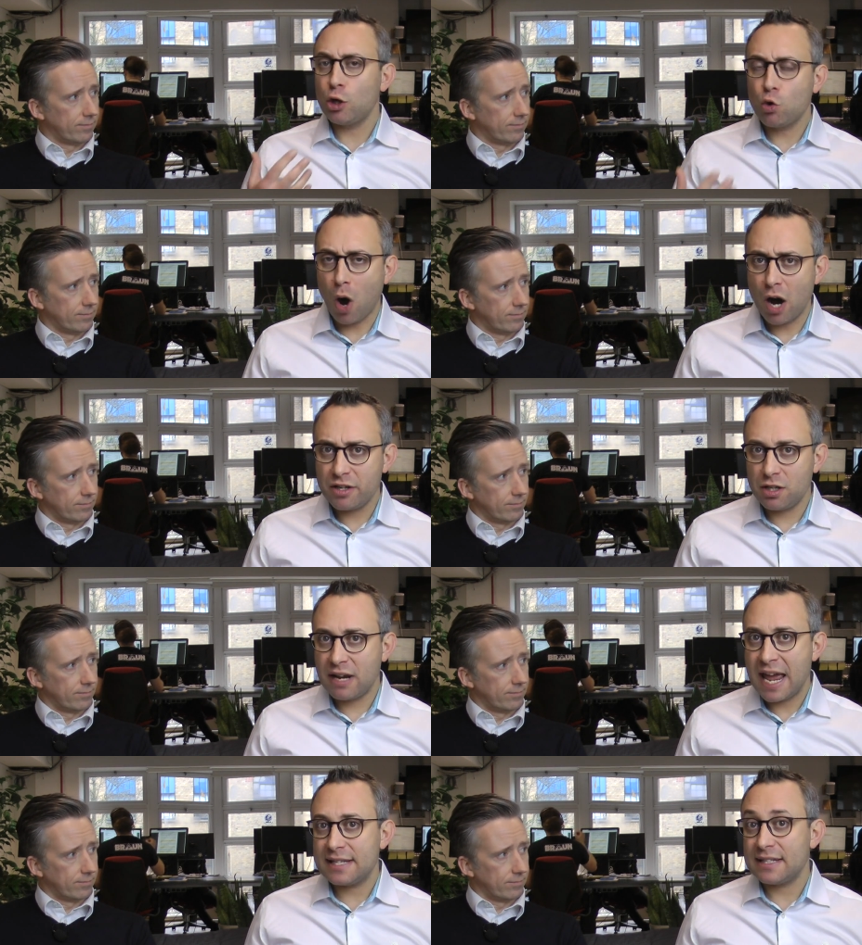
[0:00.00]
Speaker 1: of inquiries you
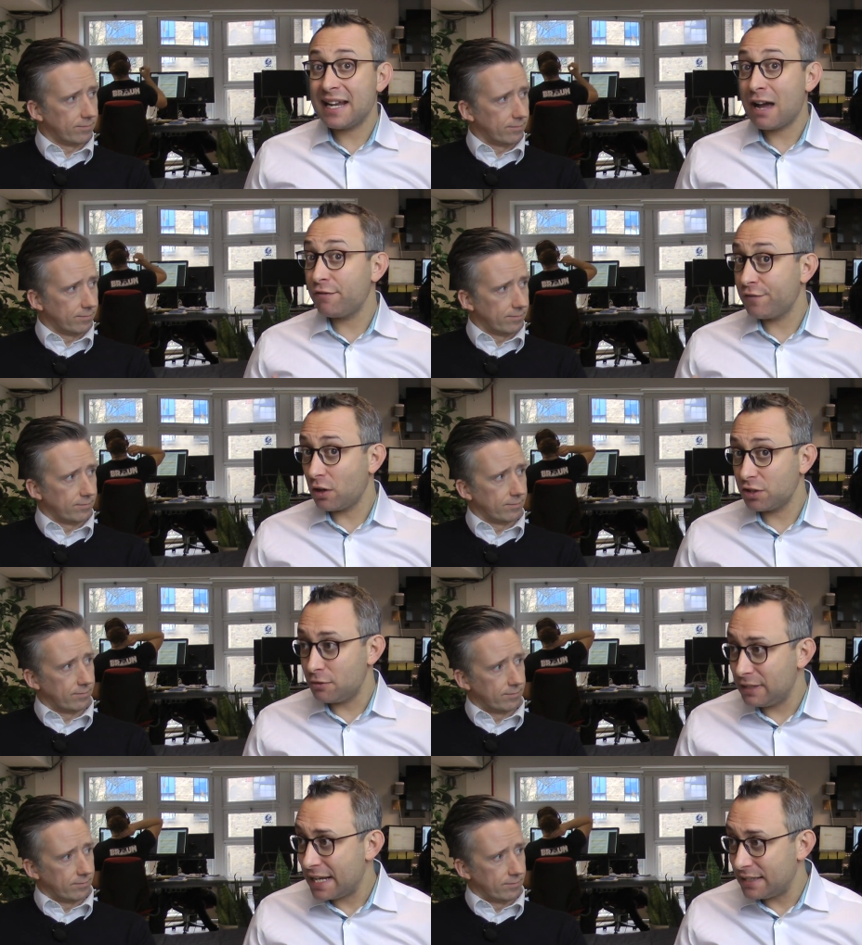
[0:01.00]
get and how fast
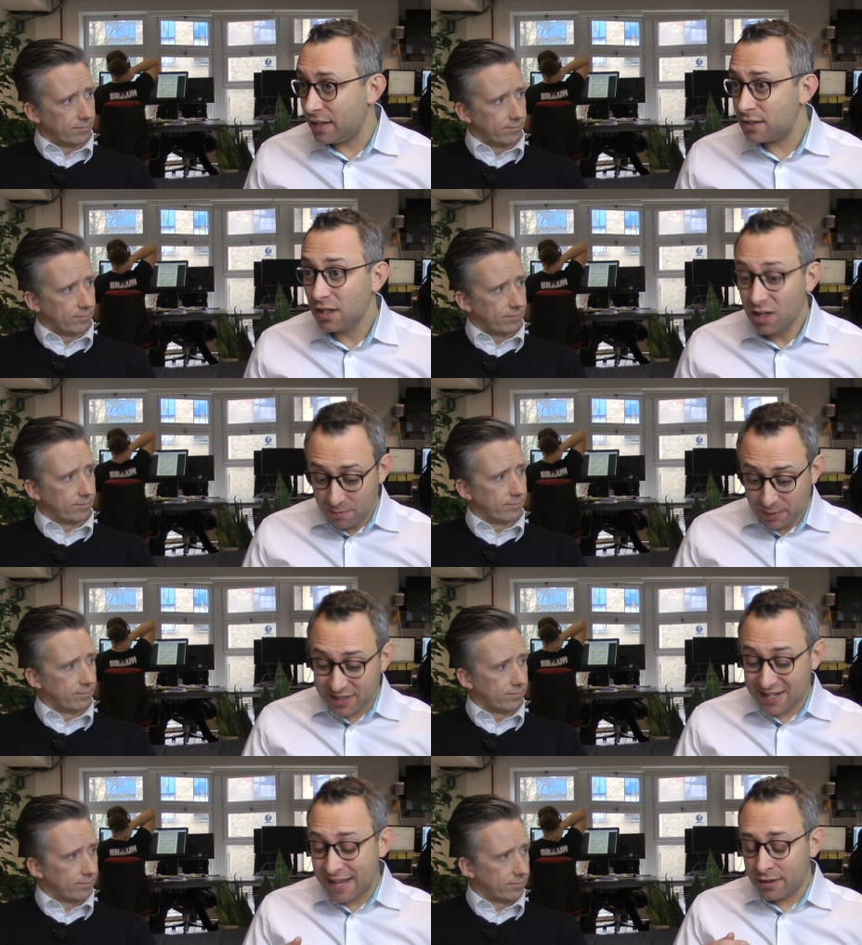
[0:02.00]
you let it, by
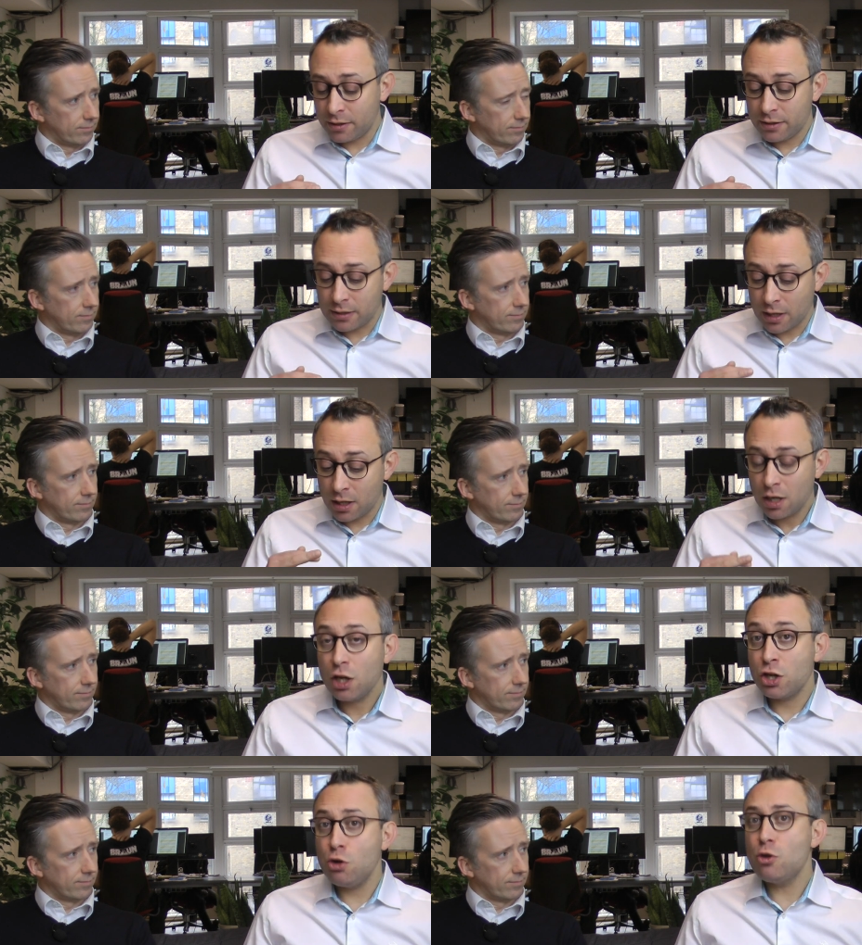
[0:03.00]
saying that uh,
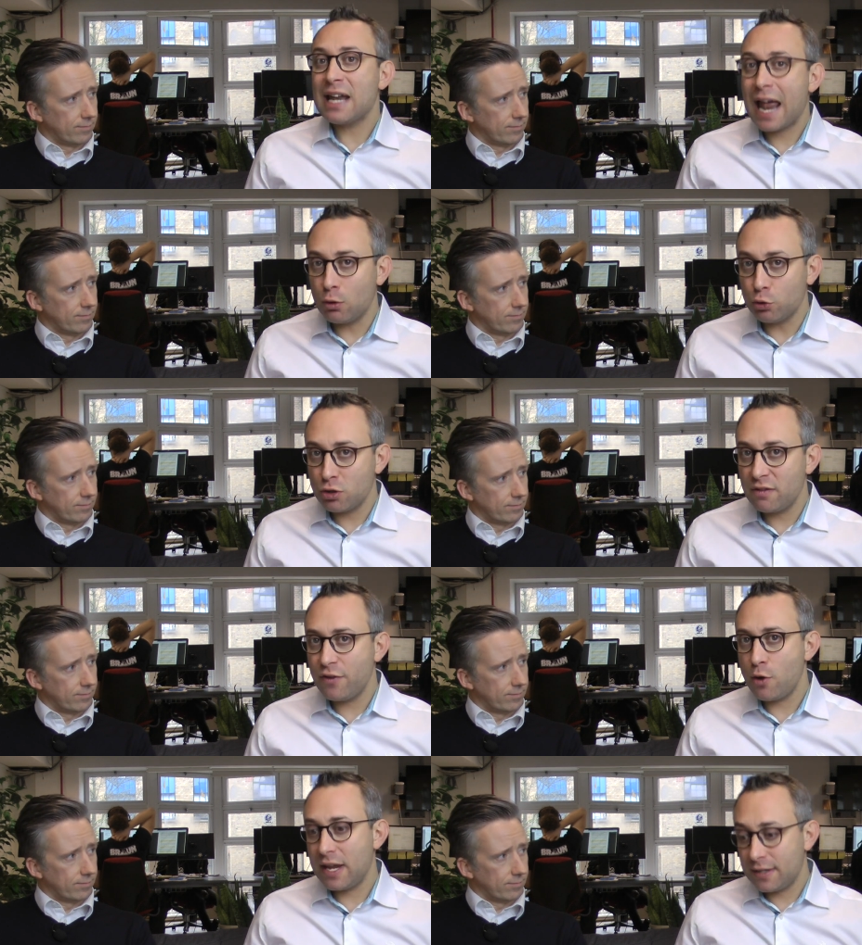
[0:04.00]
you, the landlord, do the
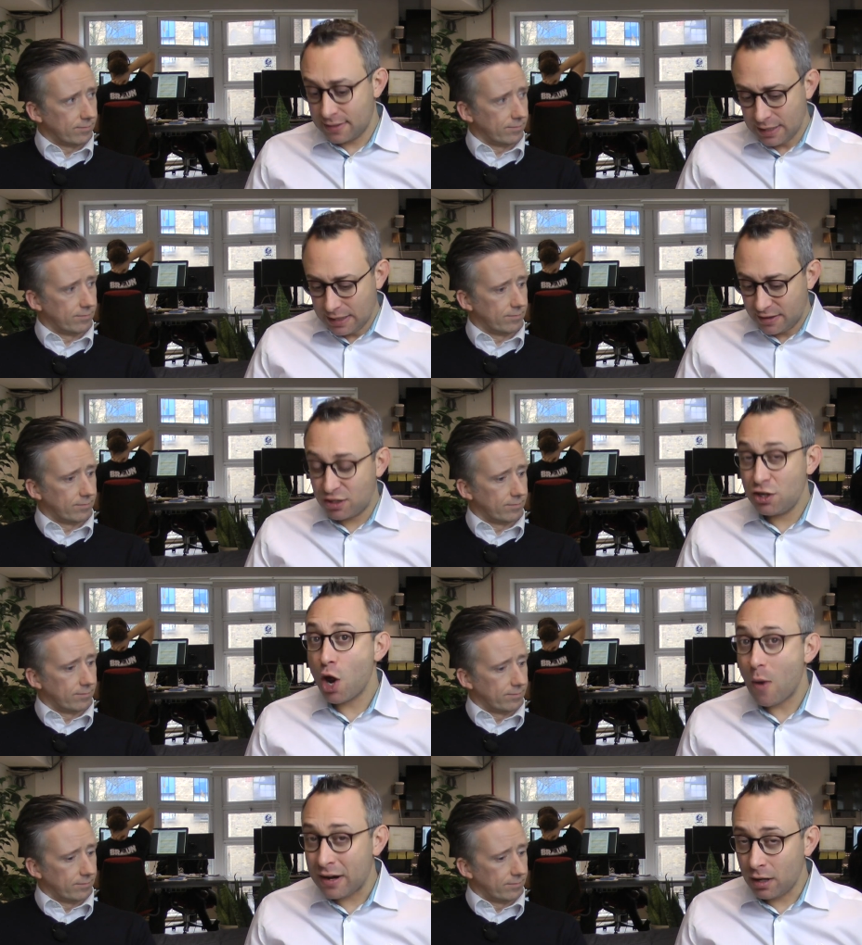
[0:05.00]
viewings, there's no